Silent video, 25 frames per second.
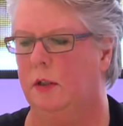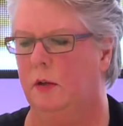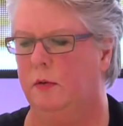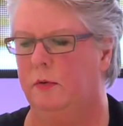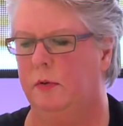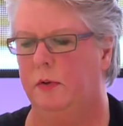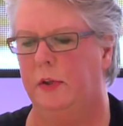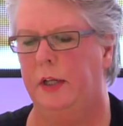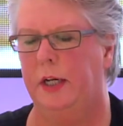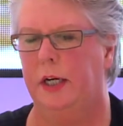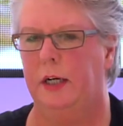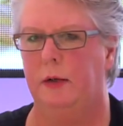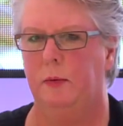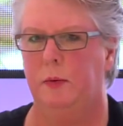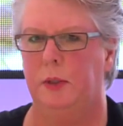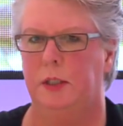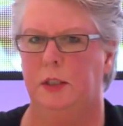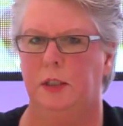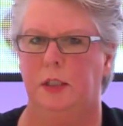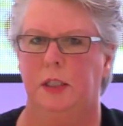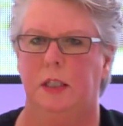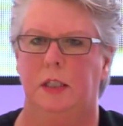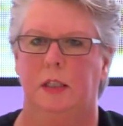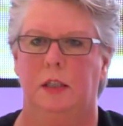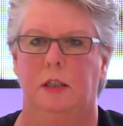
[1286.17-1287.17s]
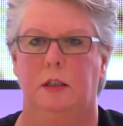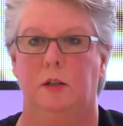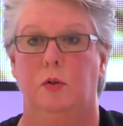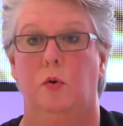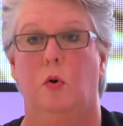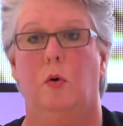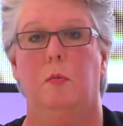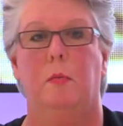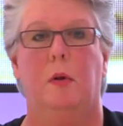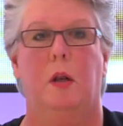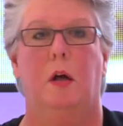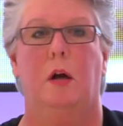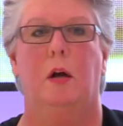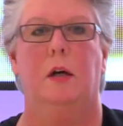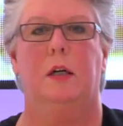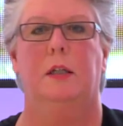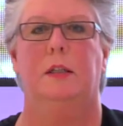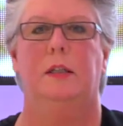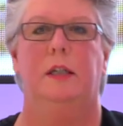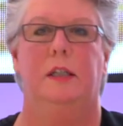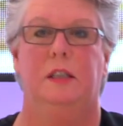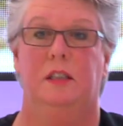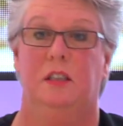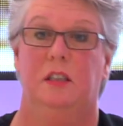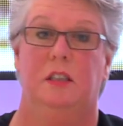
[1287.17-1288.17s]
over there which in normal
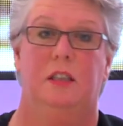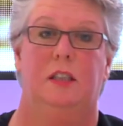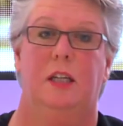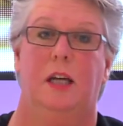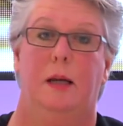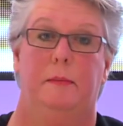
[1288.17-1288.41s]
architecture is